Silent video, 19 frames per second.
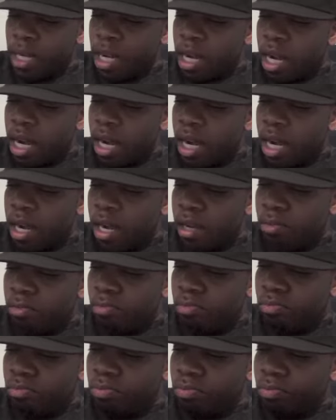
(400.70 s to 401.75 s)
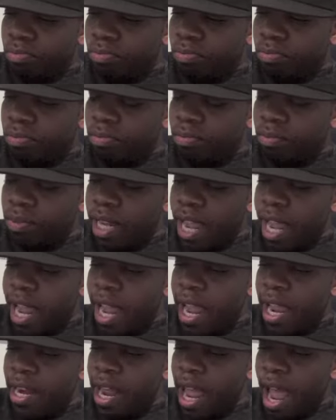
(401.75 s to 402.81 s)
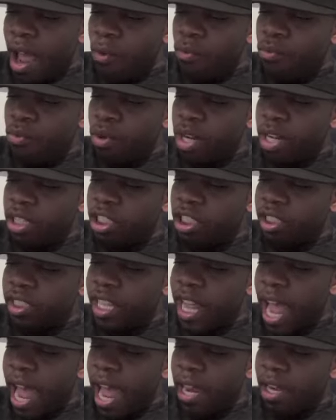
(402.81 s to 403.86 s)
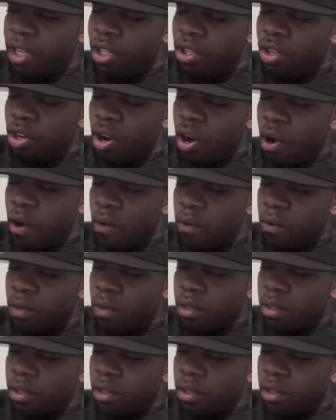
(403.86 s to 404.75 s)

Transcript: Um, and I wish that, you know,